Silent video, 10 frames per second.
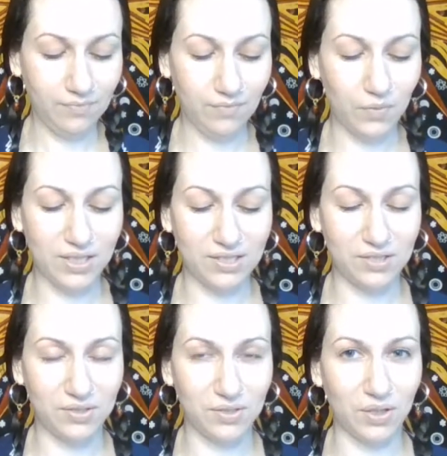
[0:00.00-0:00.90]

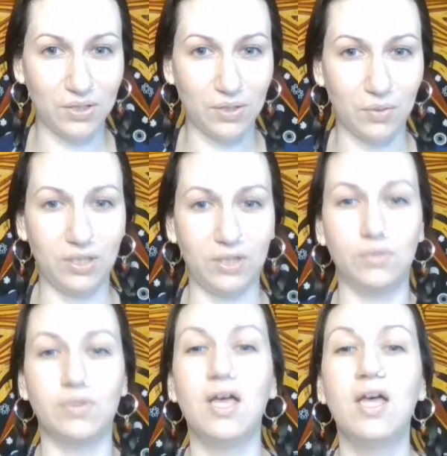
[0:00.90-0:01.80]
which are so cute.
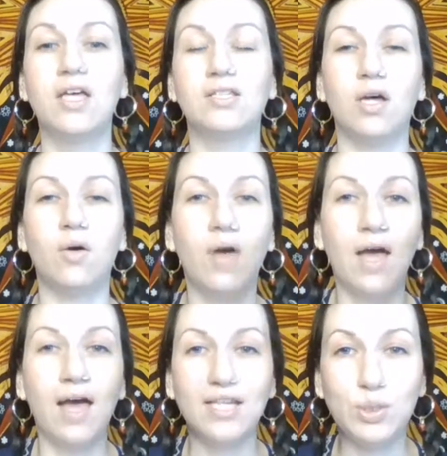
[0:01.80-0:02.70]
So,
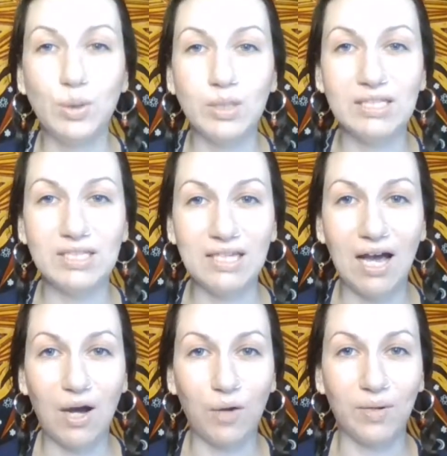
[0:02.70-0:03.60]
as you can see,
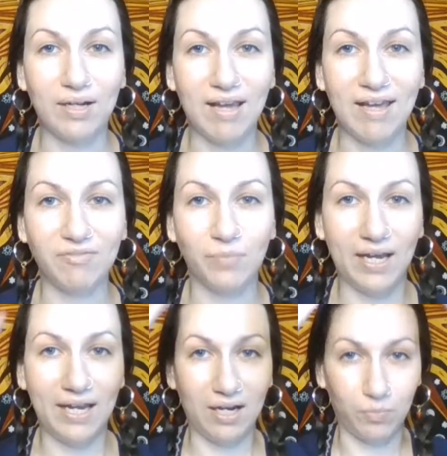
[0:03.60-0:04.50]
I already have my
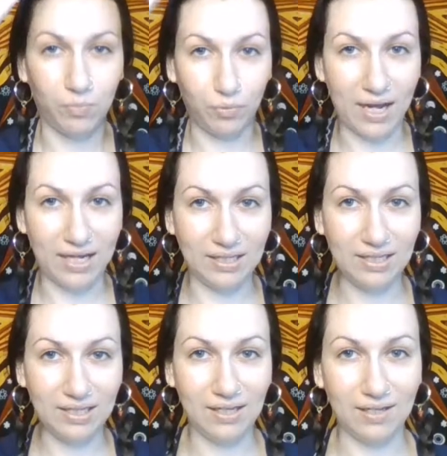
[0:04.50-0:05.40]
hair
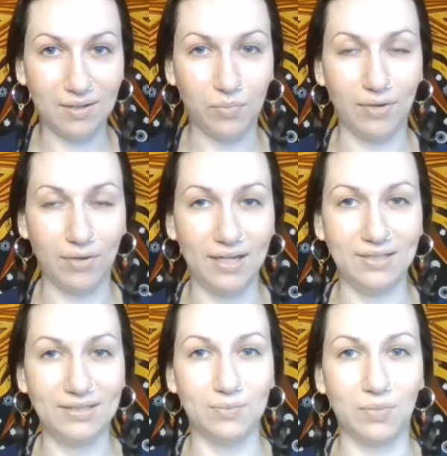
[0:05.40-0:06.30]
braided in
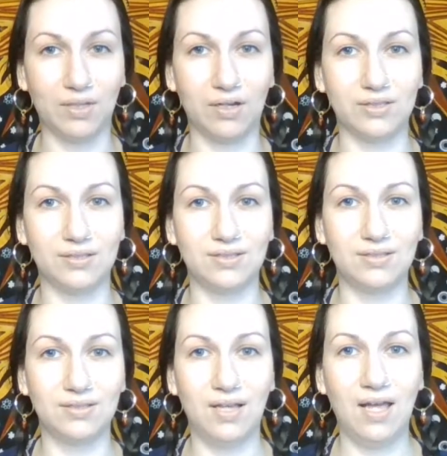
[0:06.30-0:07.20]
braids because
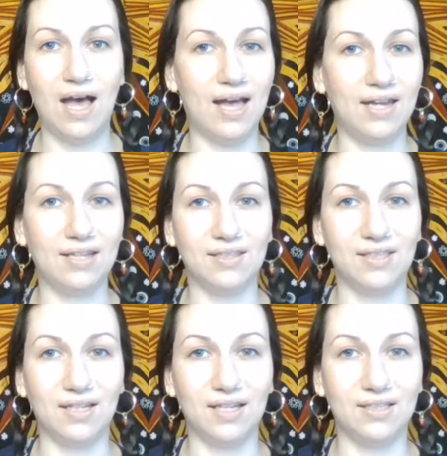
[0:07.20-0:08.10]
I didn't
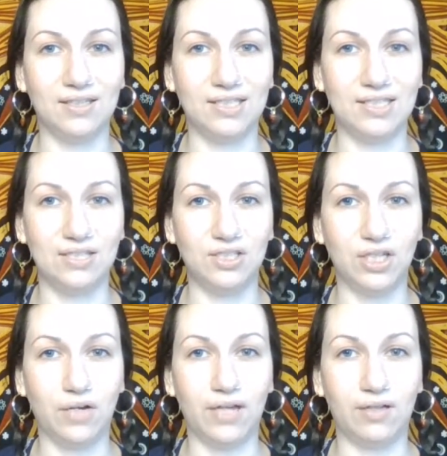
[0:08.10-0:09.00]
think I needed to teach y'all
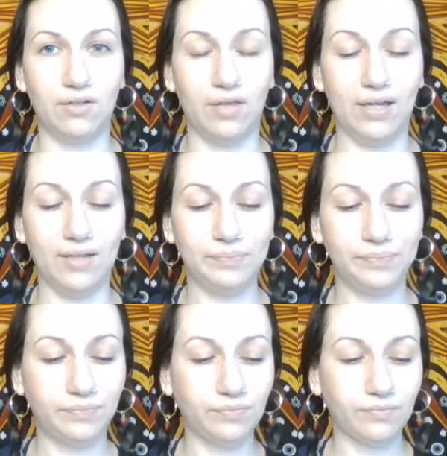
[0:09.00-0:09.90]
how to do that.
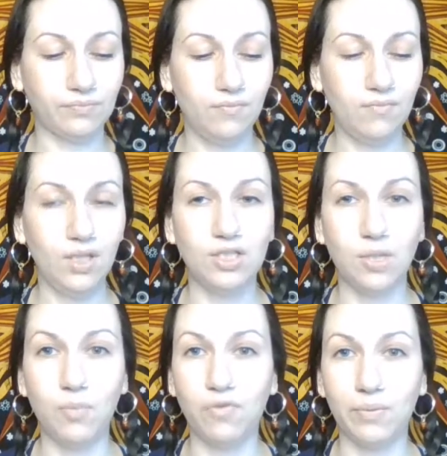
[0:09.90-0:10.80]
So,
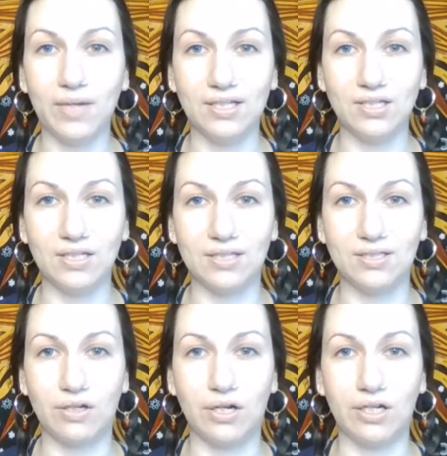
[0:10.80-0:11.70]
before we actually get
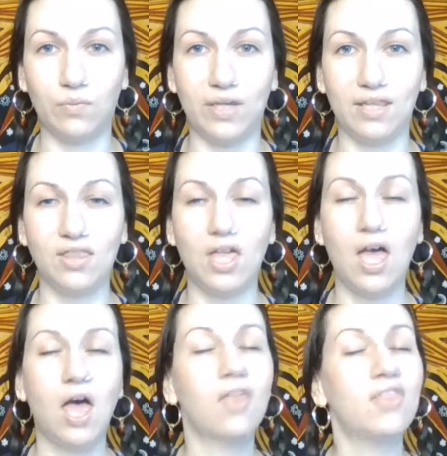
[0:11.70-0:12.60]
started with
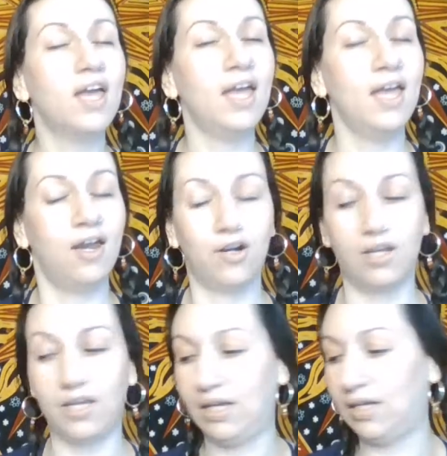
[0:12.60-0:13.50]
the hair
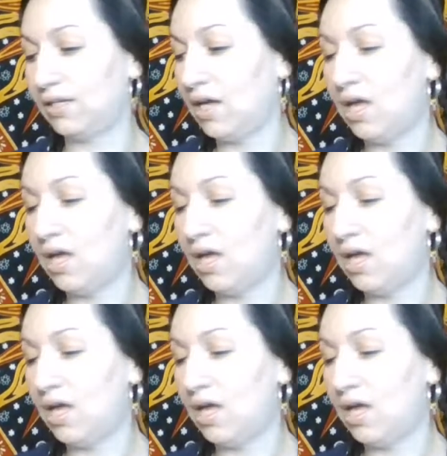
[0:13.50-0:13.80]
gig,